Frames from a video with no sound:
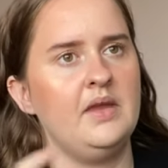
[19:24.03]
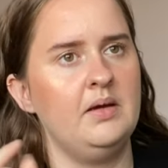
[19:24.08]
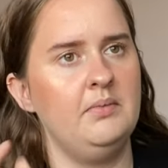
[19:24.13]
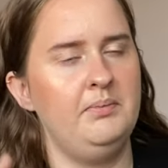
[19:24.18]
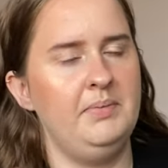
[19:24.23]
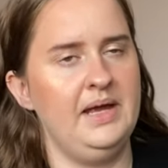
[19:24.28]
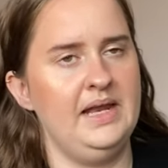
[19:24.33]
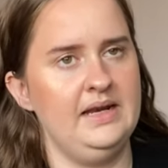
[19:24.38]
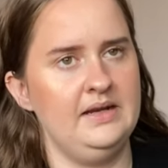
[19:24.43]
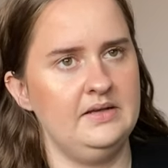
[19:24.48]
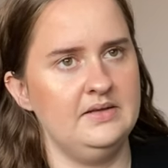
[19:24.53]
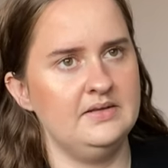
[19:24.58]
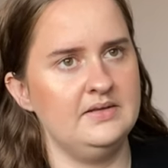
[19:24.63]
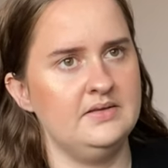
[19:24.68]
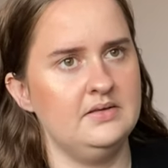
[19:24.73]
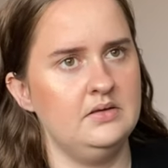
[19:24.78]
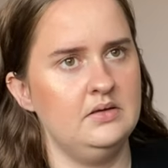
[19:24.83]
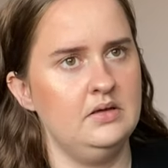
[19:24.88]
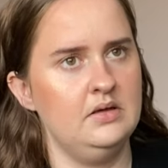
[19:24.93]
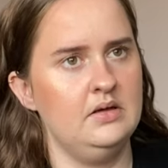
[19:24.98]
pillars
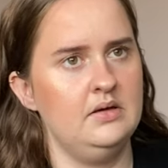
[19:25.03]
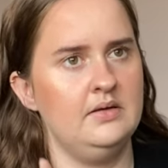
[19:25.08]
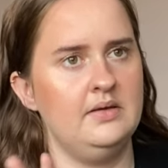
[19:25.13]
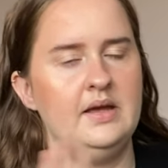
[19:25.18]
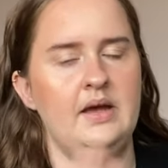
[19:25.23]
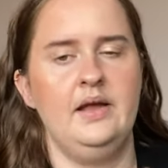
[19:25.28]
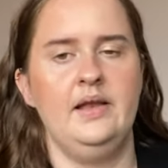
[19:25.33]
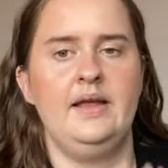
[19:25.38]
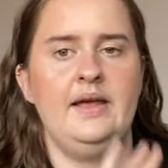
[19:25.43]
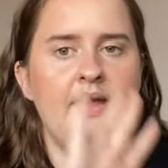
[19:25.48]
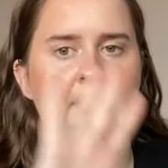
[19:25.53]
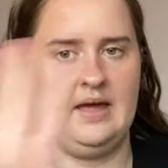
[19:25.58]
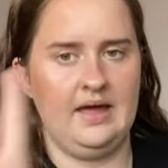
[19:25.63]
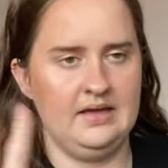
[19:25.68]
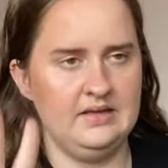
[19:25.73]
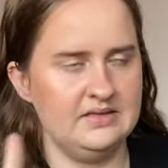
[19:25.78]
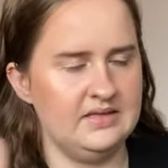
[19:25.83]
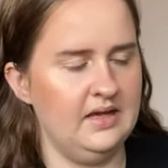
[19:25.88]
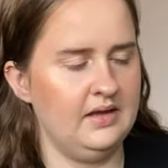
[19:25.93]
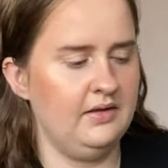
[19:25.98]
that are like
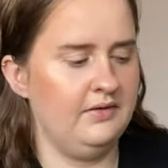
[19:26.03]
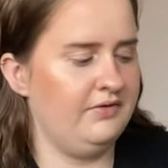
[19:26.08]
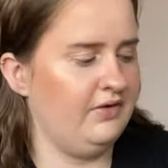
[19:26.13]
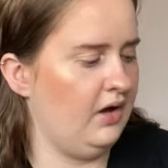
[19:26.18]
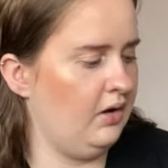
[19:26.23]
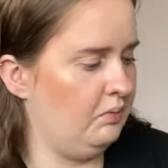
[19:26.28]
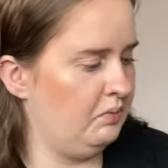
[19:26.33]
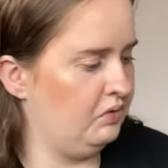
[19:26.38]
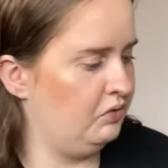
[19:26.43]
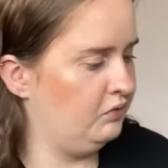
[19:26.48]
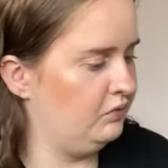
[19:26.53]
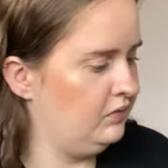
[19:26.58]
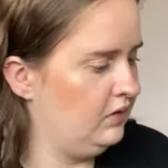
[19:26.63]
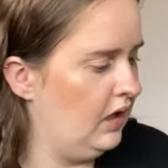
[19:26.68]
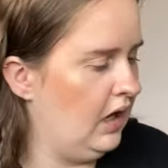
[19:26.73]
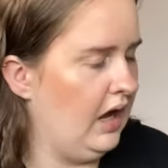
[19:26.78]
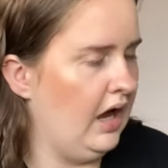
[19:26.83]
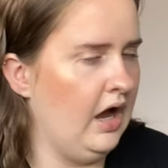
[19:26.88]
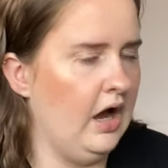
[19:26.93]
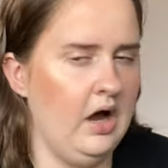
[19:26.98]
against like the far wall
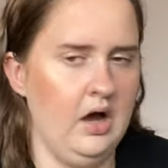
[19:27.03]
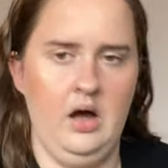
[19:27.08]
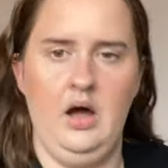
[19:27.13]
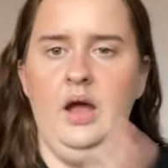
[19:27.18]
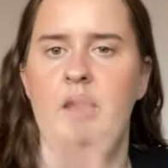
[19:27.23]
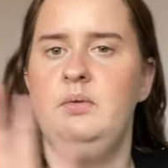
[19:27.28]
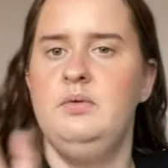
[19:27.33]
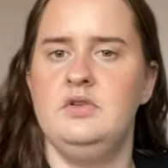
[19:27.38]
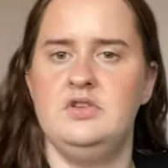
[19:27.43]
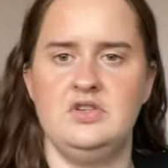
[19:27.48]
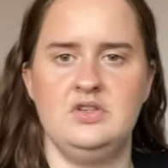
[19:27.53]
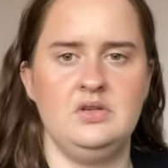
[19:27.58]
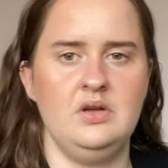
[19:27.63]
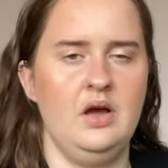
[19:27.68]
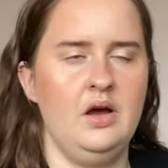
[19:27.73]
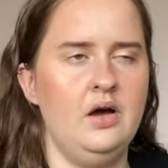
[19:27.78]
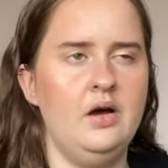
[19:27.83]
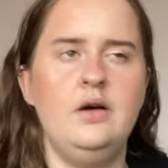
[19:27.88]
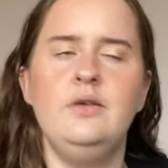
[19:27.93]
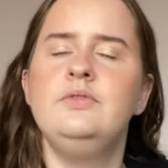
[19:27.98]
i was
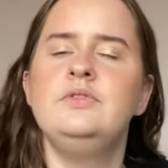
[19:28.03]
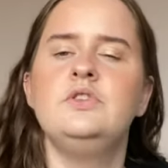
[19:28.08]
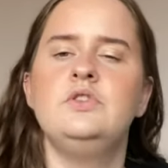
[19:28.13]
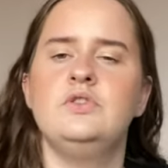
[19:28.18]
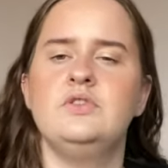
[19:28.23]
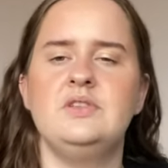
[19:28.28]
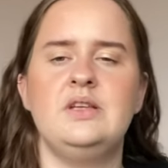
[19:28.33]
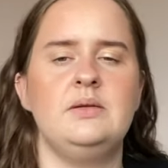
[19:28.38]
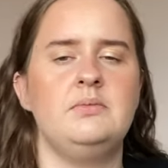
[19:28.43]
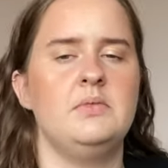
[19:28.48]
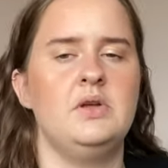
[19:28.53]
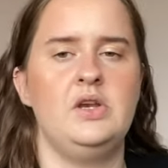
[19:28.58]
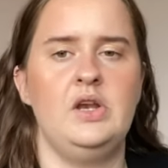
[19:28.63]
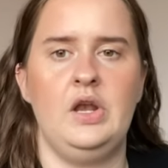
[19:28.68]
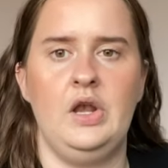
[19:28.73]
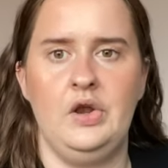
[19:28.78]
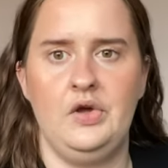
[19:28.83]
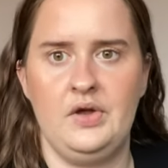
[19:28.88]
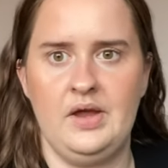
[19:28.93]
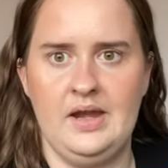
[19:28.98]
of course i'm gonna
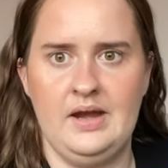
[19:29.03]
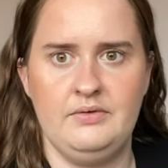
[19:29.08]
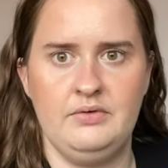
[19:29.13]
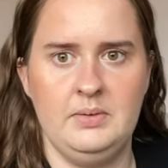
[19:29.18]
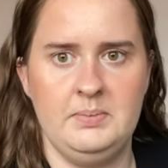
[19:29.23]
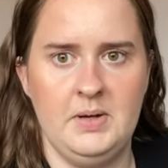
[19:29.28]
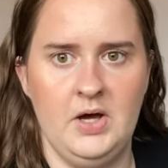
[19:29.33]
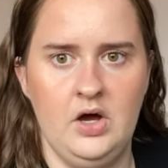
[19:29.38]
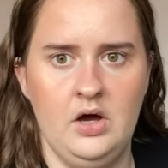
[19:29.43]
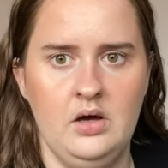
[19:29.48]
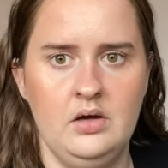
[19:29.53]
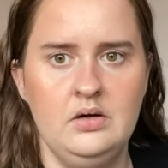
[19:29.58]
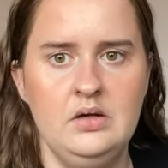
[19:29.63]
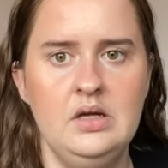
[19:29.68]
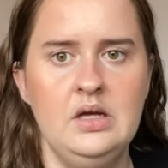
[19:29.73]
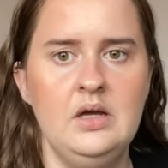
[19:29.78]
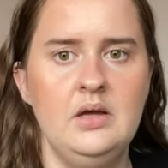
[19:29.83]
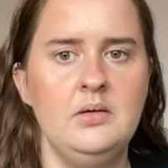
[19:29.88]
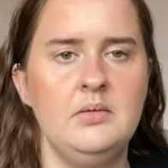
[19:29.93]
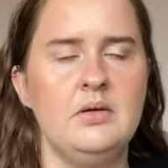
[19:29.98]
look in every part
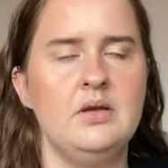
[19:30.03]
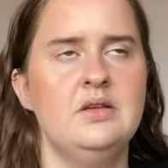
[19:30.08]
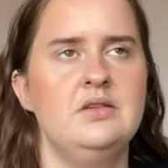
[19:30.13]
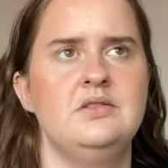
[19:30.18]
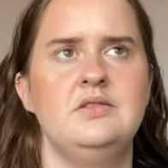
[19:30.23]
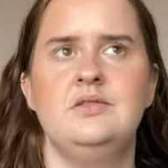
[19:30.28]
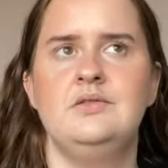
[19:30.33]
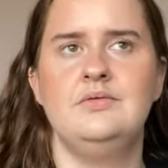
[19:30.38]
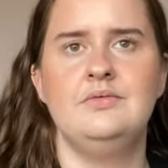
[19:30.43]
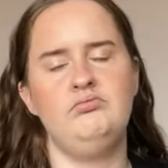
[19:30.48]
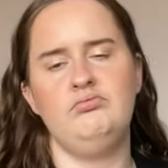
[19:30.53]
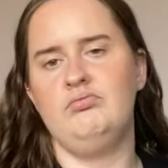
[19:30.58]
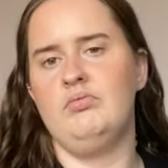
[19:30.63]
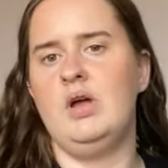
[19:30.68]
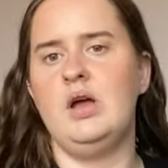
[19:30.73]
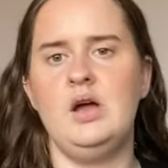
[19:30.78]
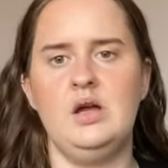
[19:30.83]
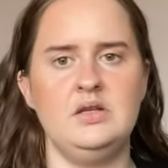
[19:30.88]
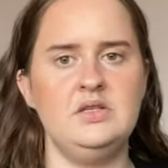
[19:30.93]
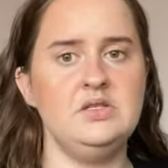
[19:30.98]
because
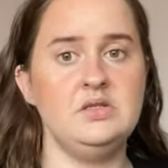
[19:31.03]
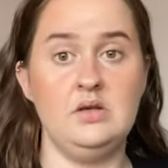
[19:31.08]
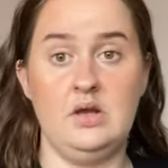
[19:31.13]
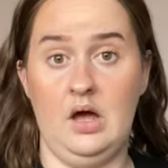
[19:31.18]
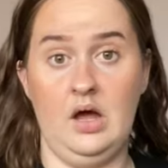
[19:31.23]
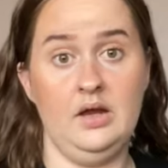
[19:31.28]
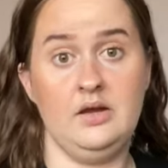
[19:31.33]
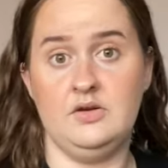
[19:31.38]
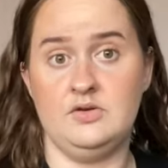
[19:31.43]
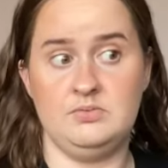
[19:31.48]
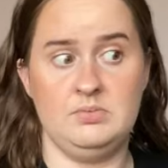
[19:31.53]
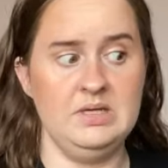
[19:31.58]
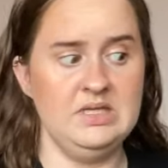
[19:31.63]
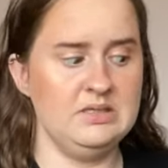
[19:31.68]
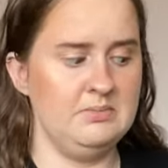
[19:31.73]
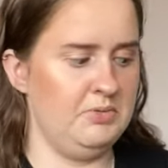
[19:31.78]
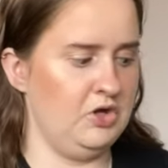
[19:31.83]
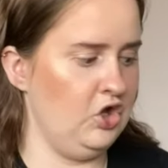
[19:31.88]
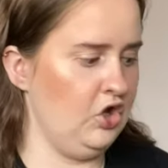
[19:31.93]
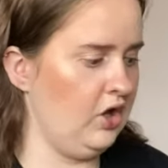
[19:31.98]
I, I could miss a
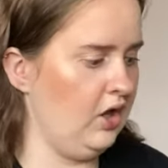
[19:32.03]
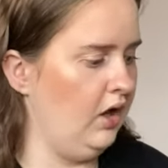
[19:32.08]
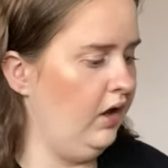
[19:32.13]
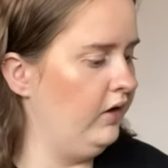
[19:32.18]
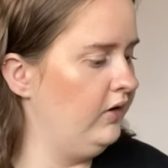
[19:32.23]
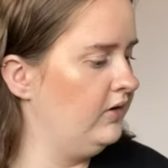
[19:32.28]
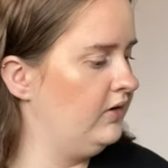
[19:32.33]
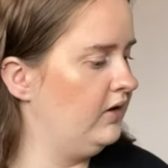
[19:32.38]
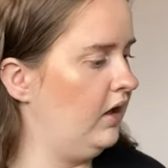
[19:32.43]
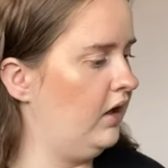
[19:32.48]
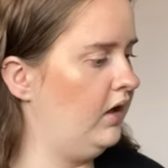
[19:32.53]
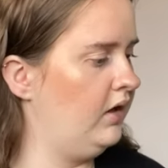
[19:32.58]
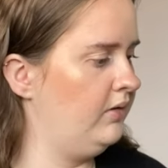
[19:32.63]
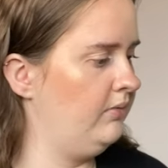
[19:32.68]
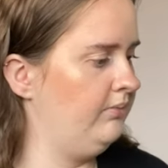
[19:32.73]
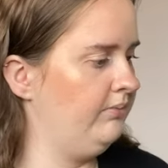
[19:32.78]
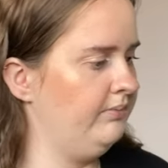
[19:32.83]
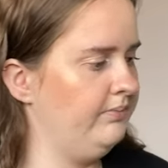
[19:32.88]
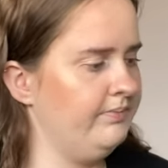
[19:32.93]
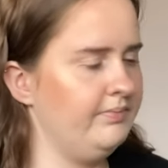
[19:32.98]
book
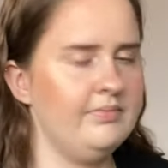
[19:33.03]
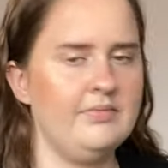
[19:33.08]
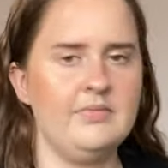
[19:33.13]
um